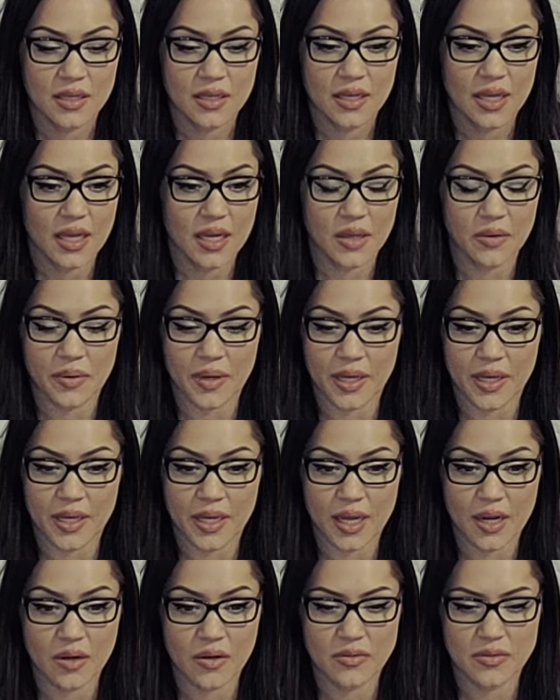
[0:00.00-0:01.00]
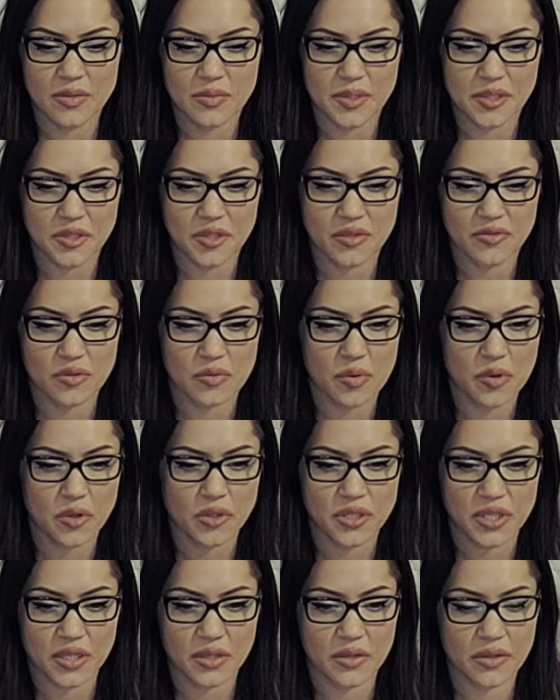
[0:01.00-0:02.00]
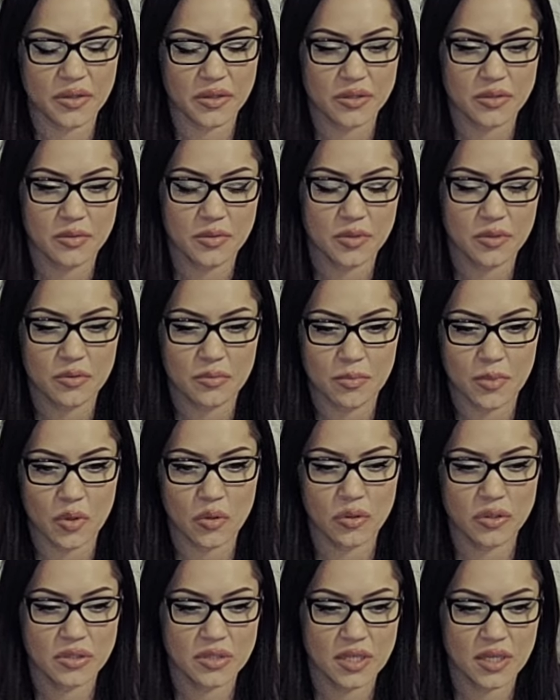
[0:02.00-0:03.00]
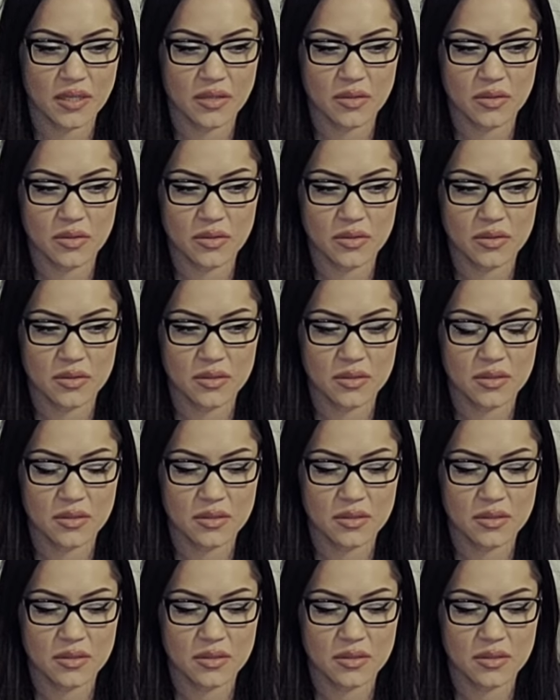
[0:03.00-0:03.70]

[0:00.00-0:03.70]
Anyway, I don't know if somebody drives a motorcycle here. Something to do with motorcycles.